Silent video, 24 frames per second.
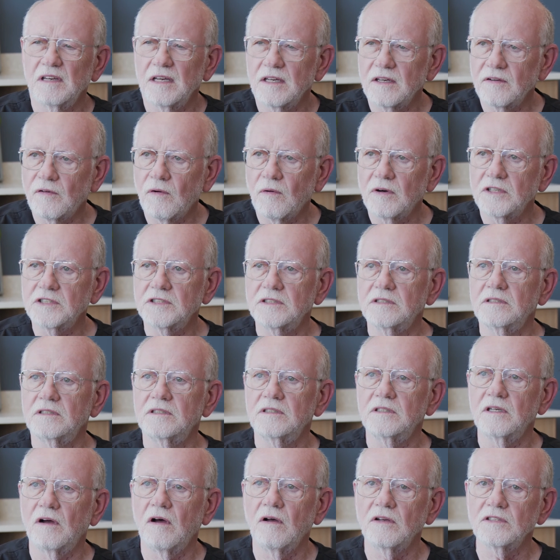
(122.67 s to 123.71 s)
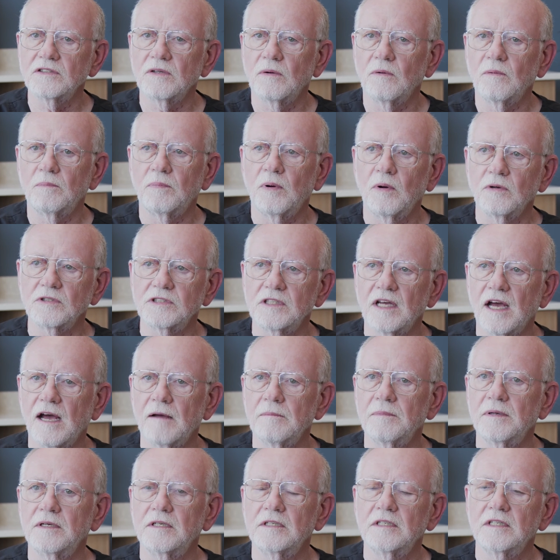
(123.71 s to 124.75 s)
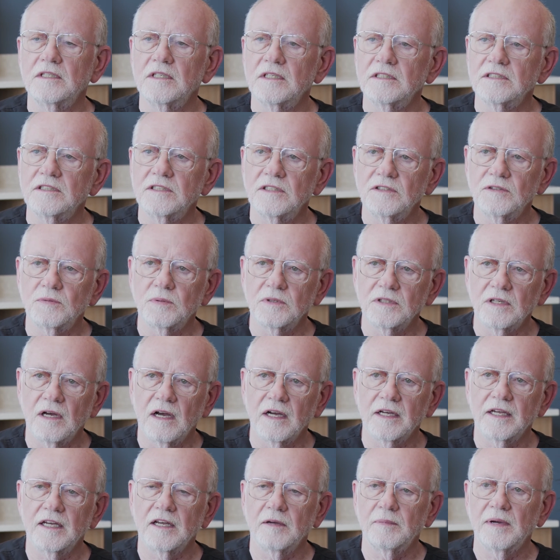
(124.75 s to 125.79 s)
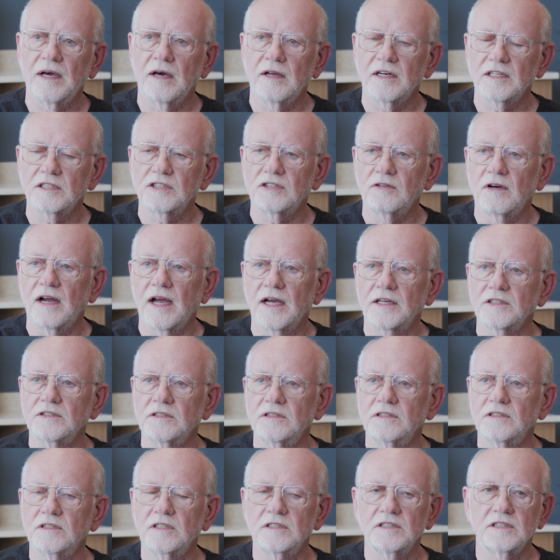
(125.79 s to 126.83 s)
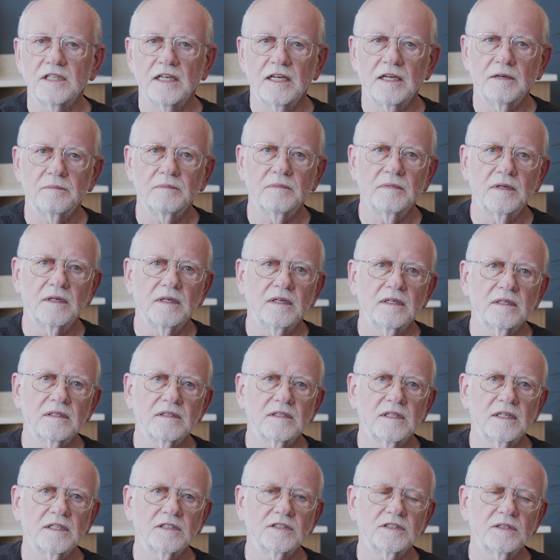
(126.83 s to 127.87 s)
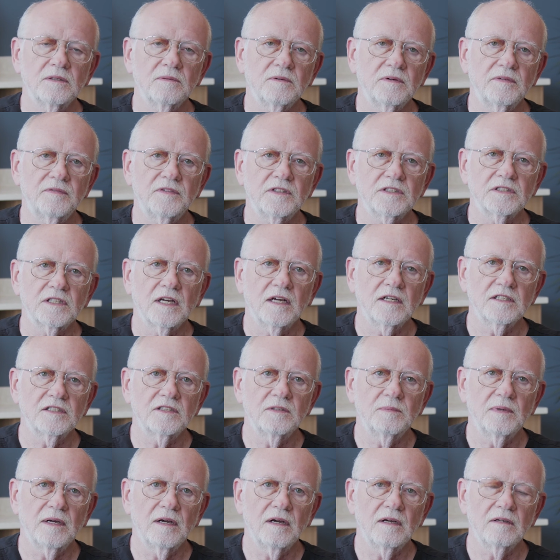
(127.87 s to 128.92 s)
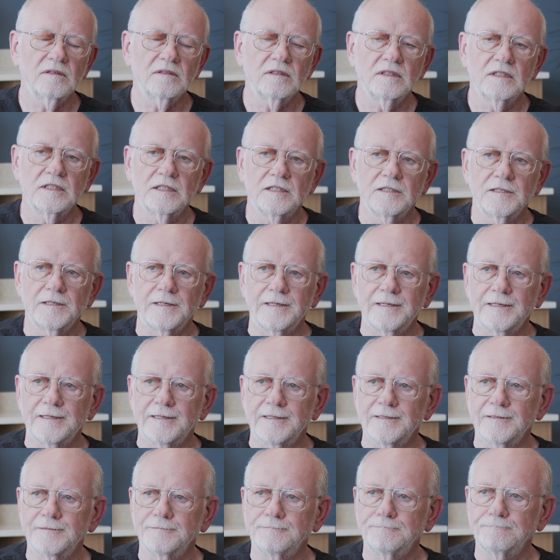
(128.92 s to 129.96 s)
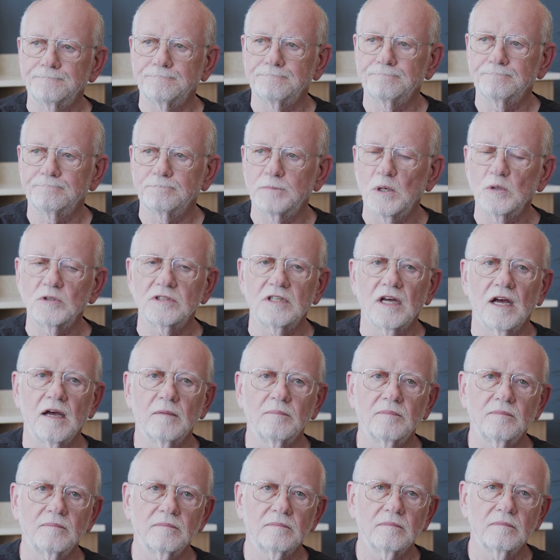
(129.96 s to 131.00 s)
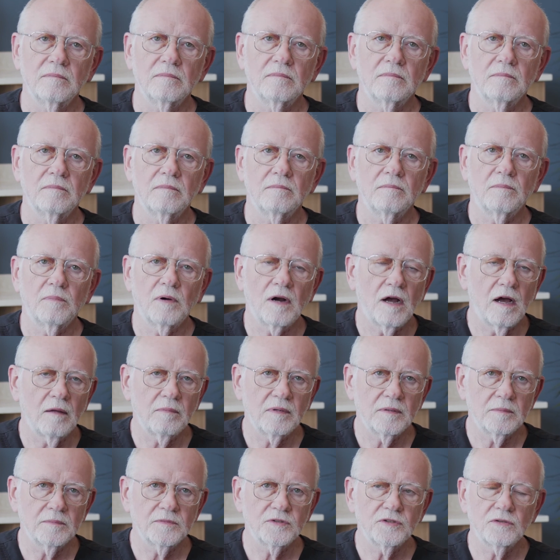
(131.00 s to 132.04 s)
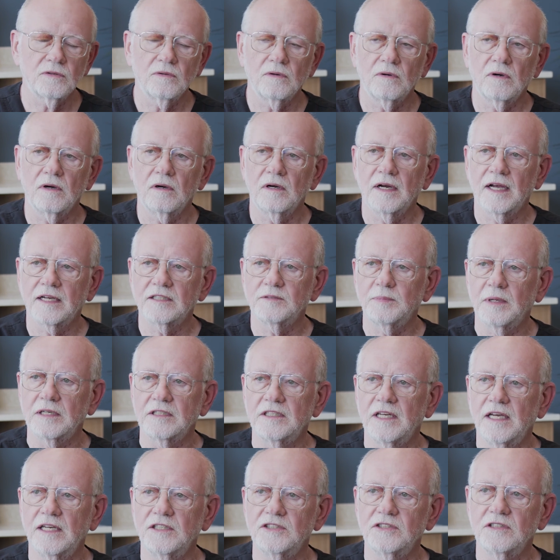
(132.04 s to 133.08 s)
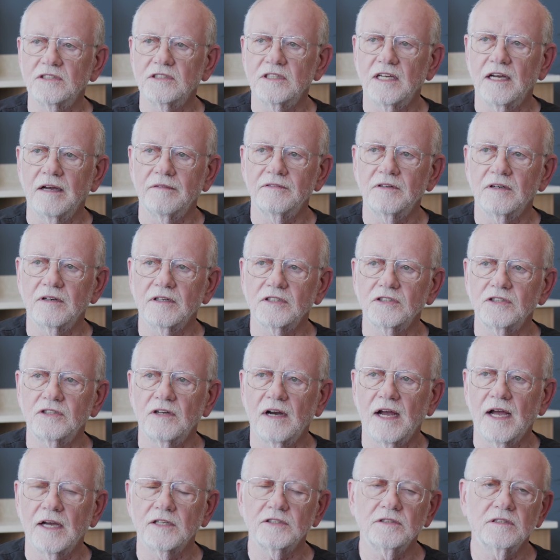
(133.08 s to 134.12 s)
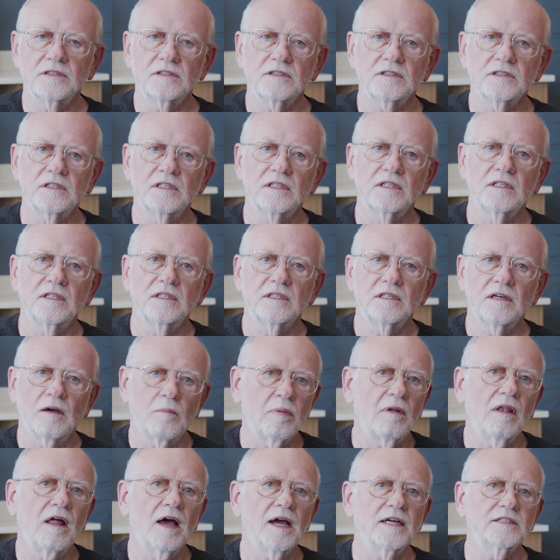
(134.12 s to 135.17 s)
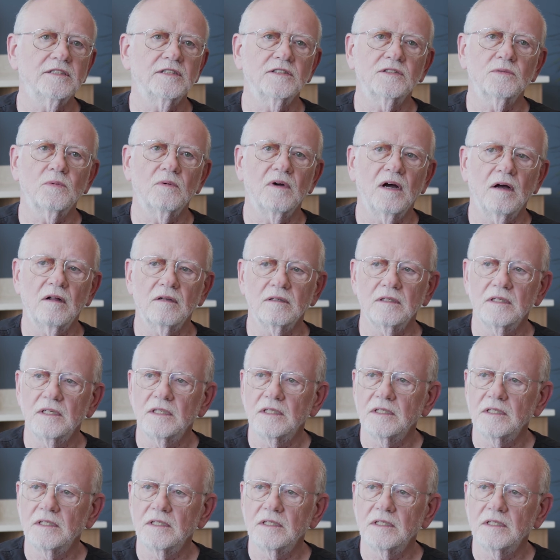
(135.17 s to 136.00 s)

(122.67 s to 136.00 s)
Of course, also post-op, since we're talking about extractions, the same things that we've discussed about post-op problems or expectations after extractions applies as well.